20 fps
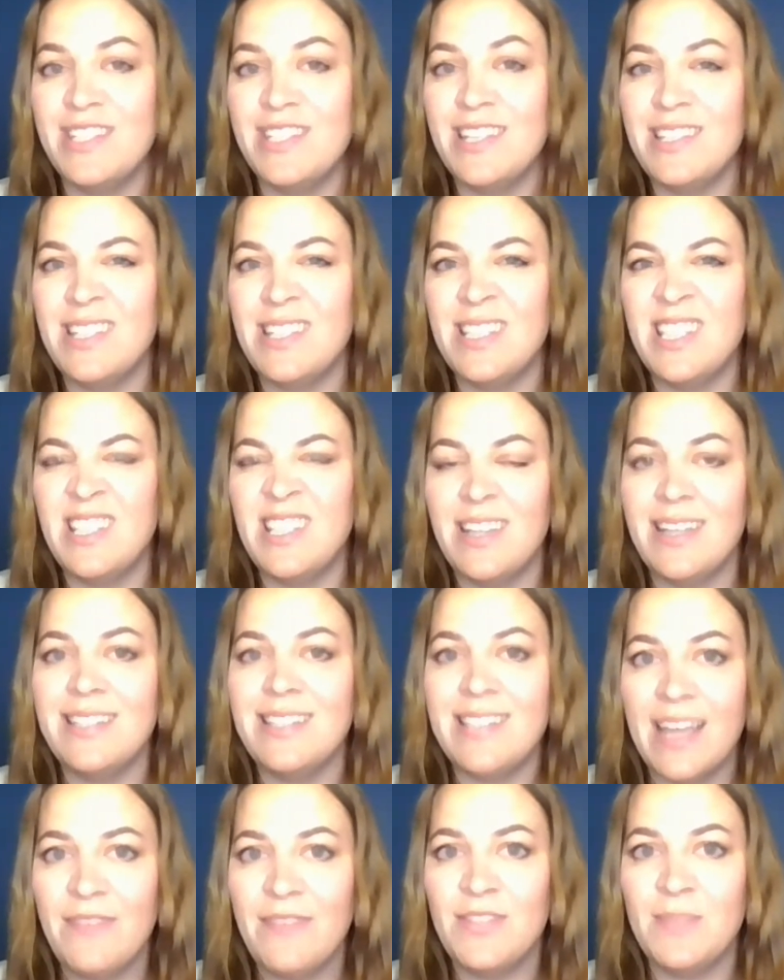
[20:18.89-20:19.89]
This is a
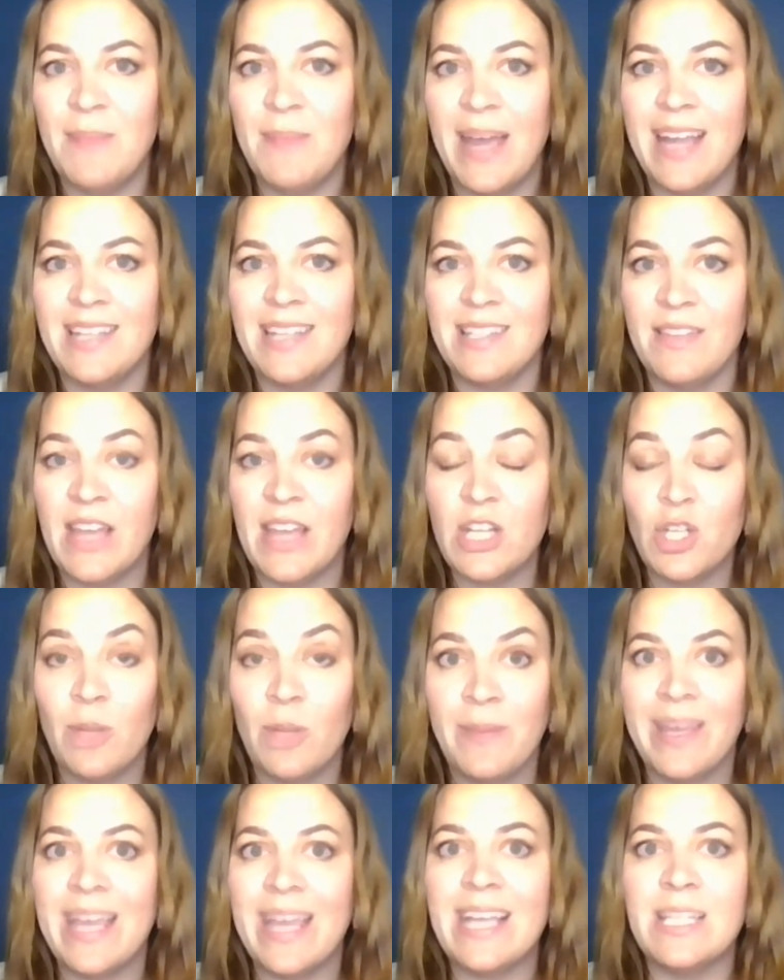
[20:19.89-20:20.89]
safe space. And that
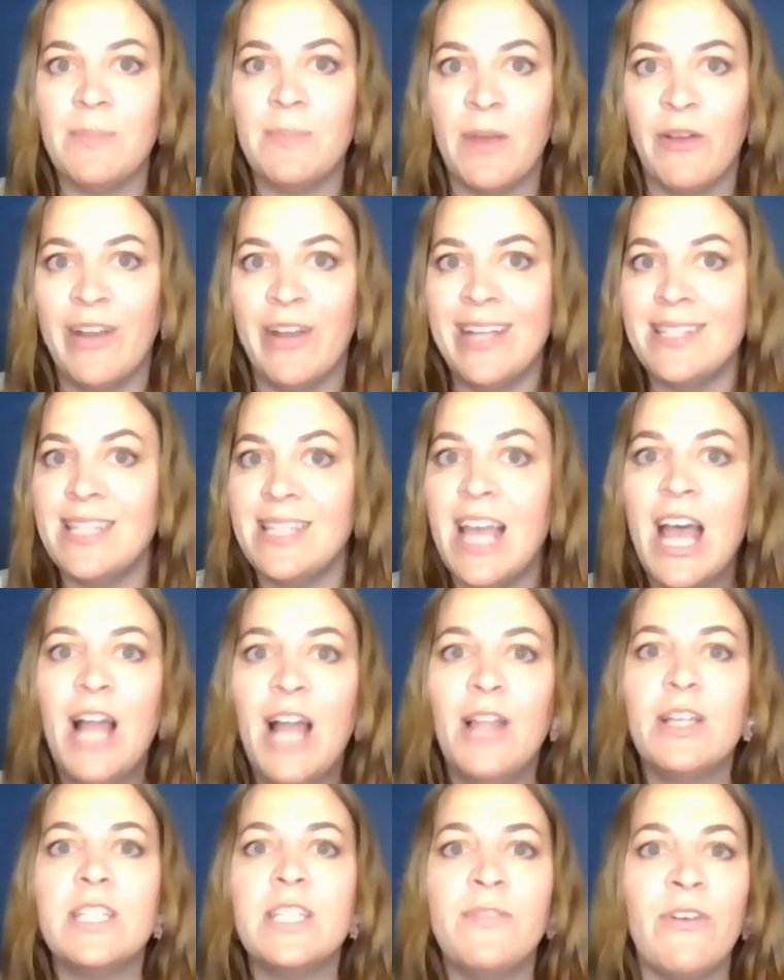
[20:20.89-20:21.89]
shopping experience
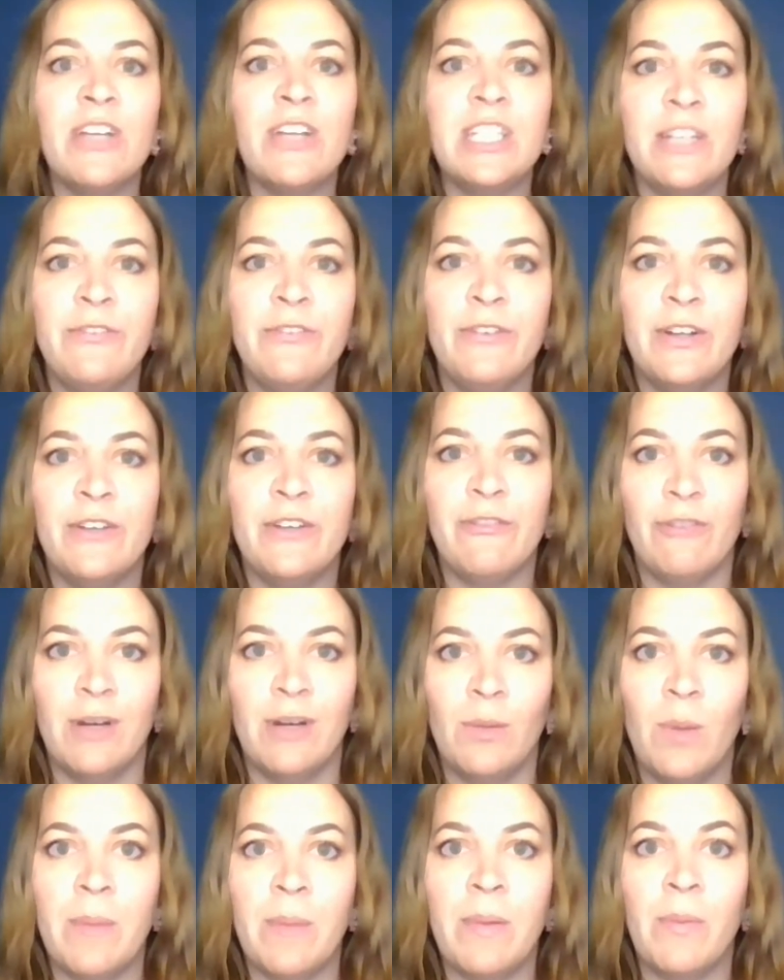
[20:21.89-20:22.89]
looks very different for
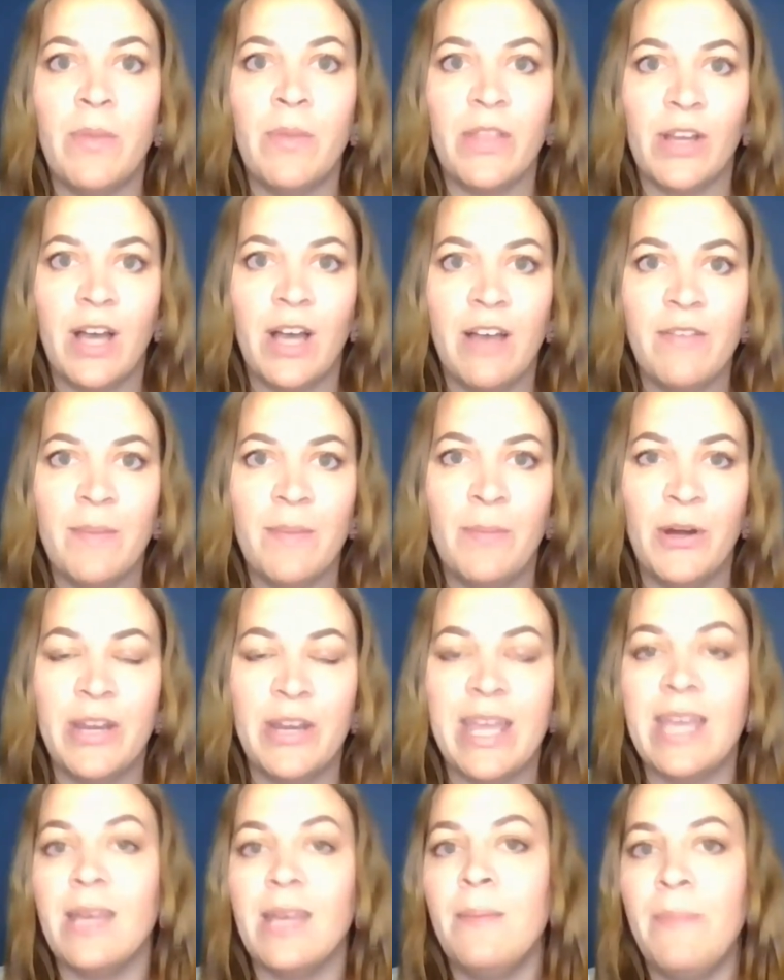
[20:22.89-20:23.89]
a woman with a curvy
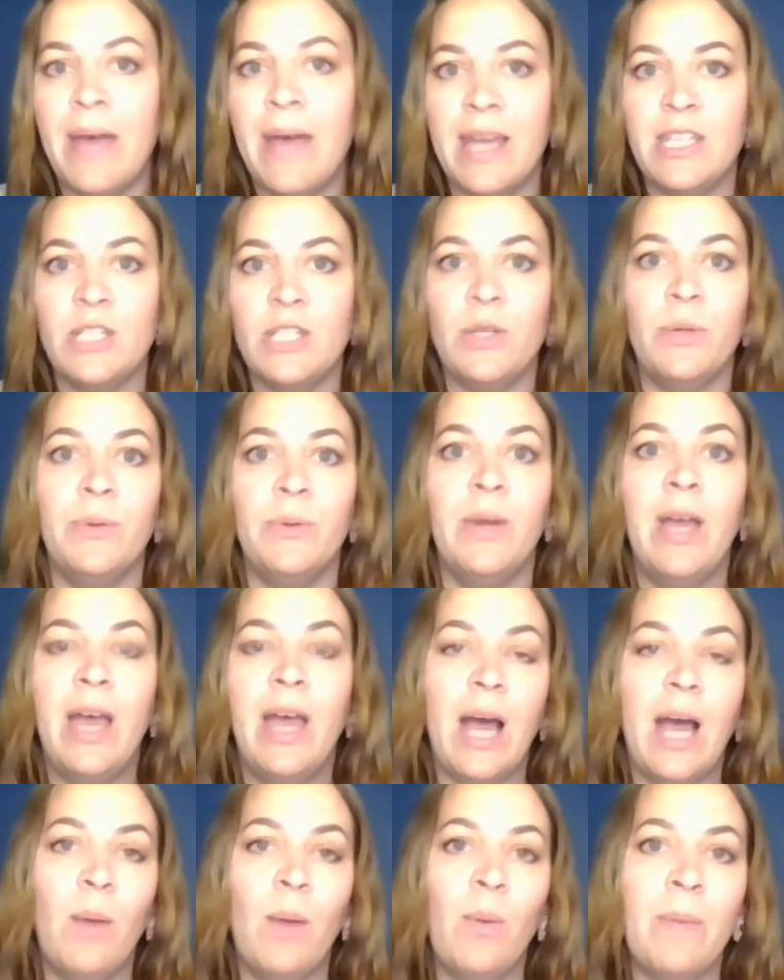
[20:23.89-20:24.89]
body compared to
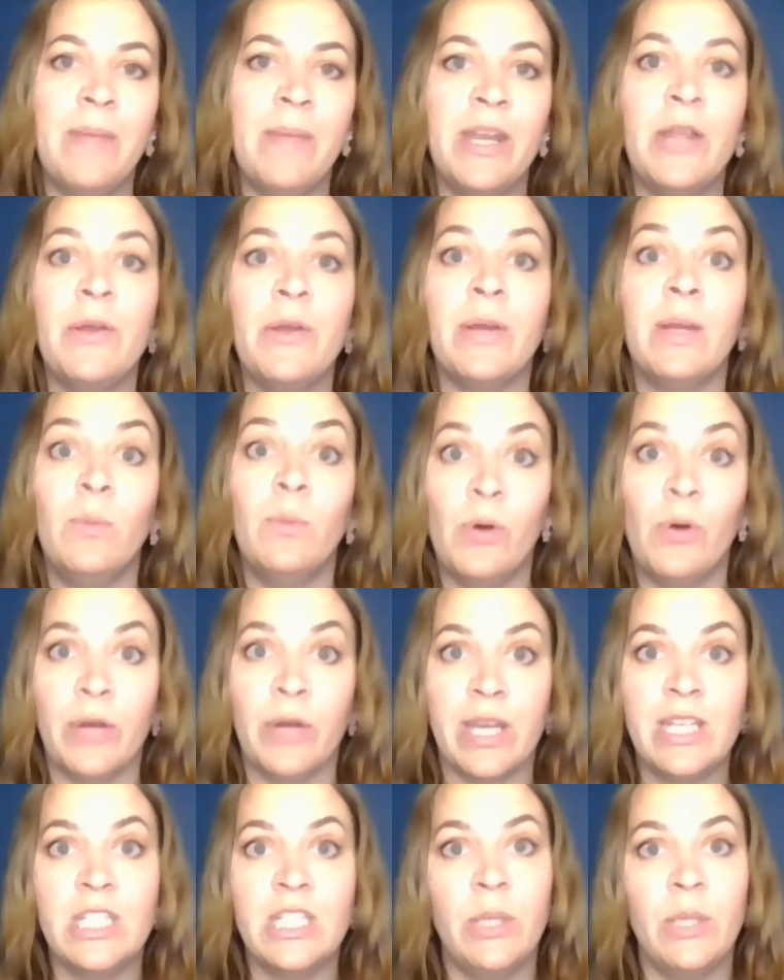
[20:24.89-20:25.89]
a woman who can
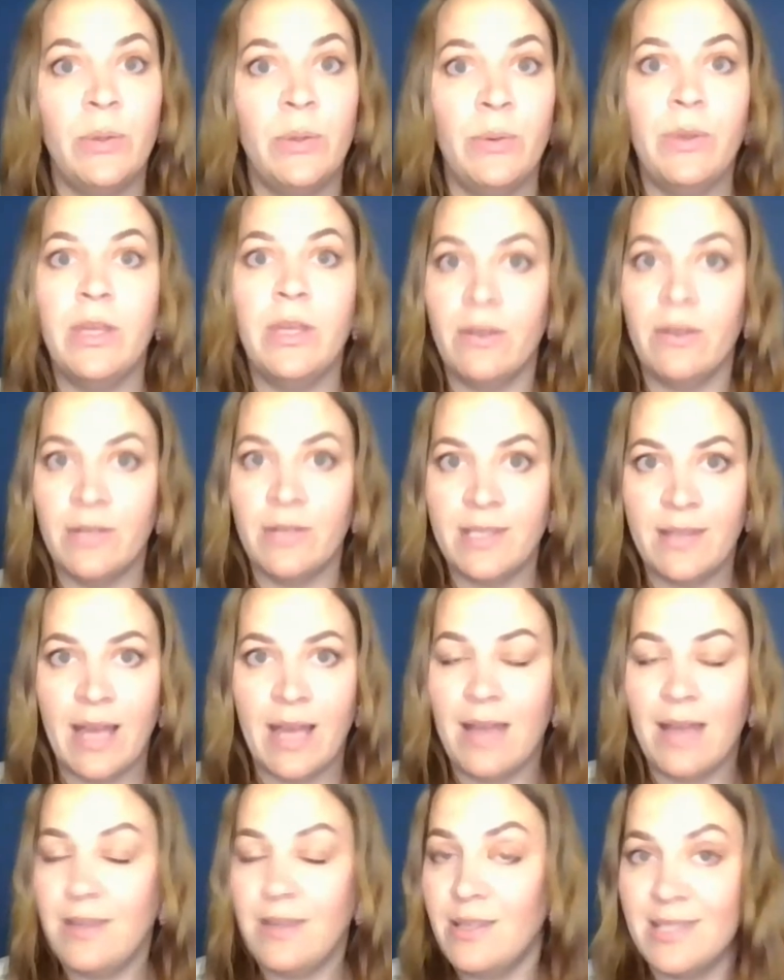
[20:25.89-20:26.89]
walk into your,
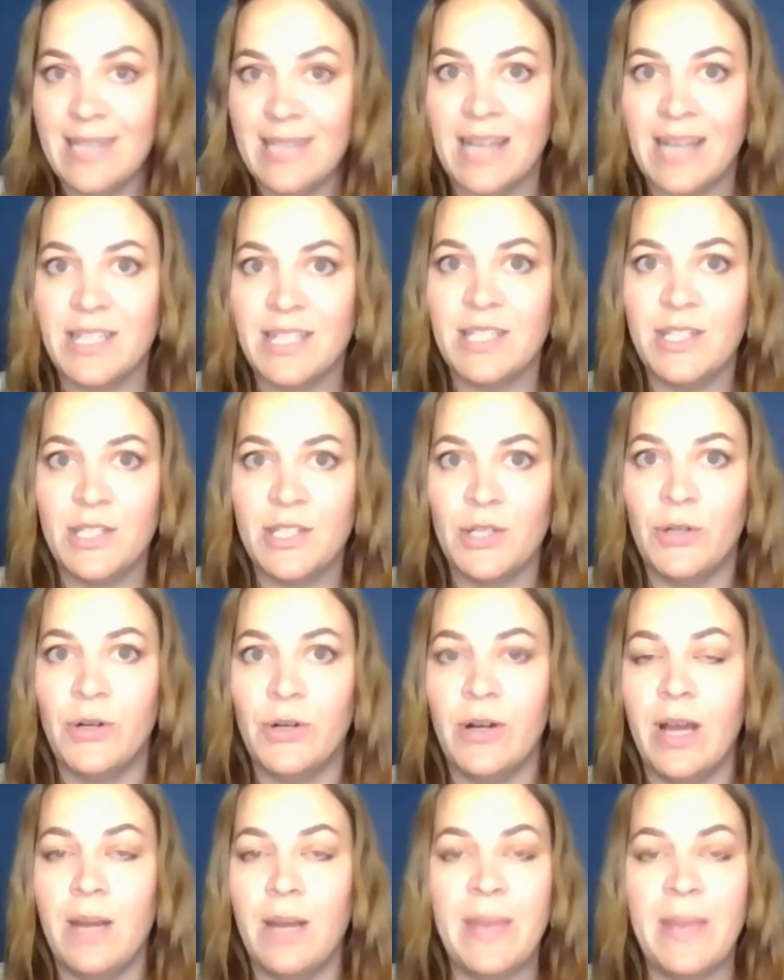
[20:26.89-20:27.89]
uh, your standard
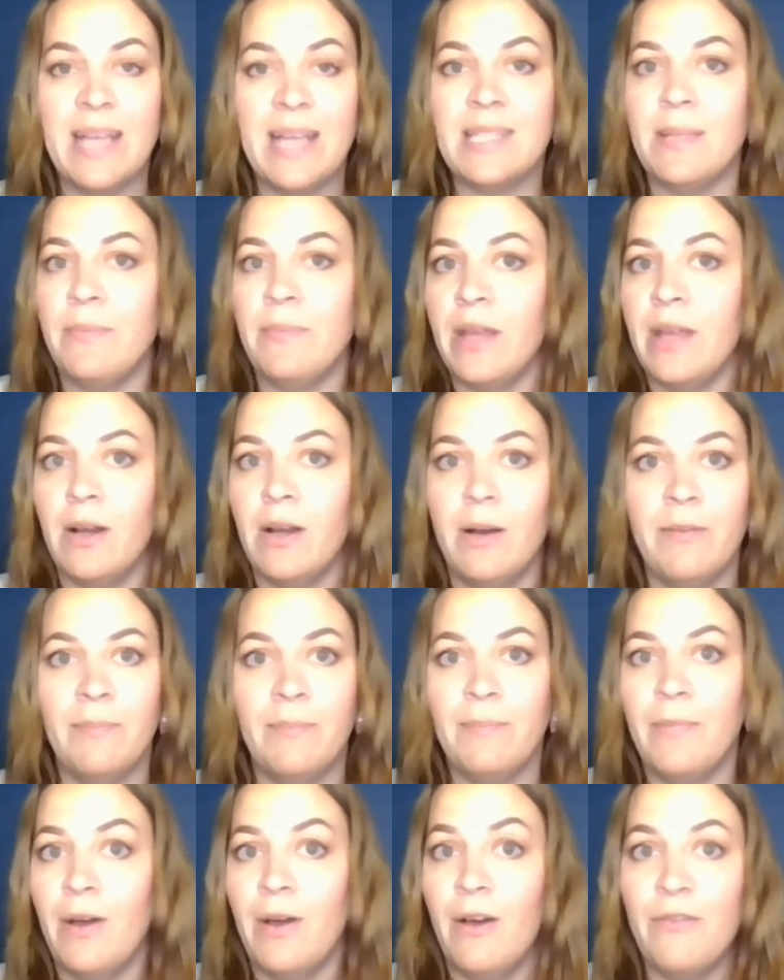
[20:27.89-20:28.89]
store and pick something off
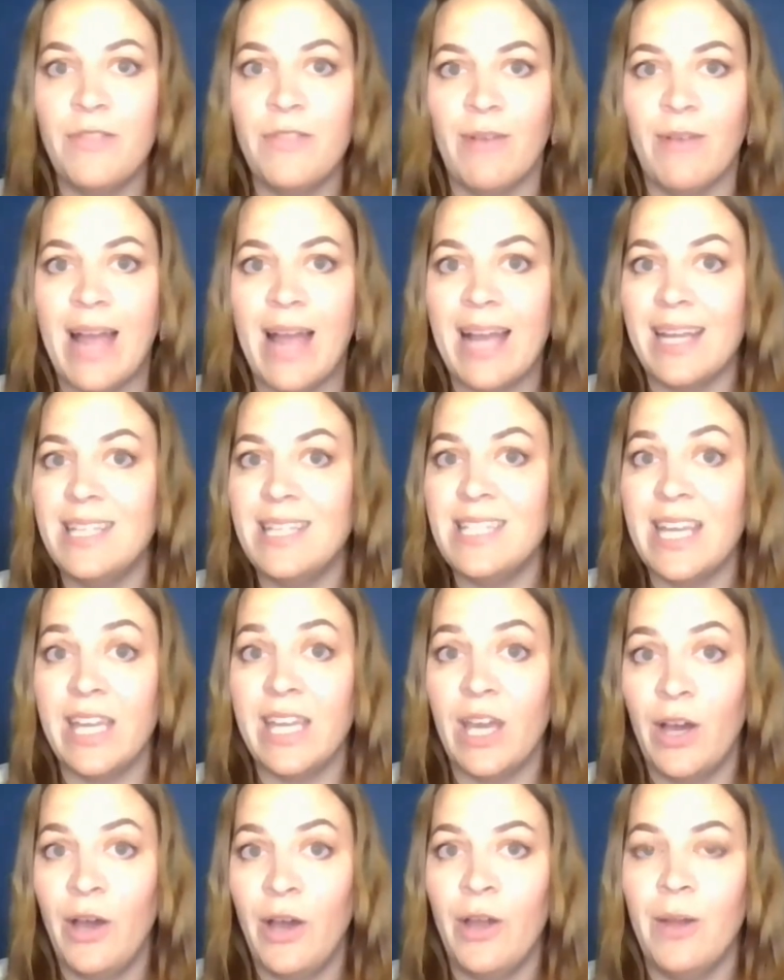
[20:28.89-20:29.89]
off the rack and take
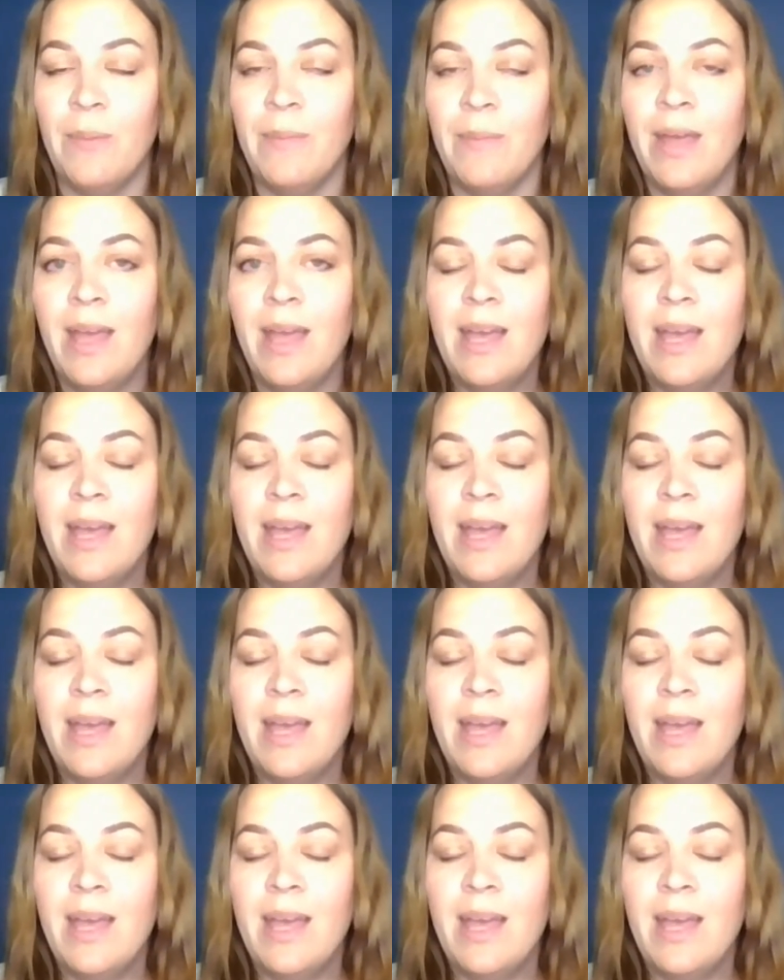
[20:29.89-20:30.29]
it home.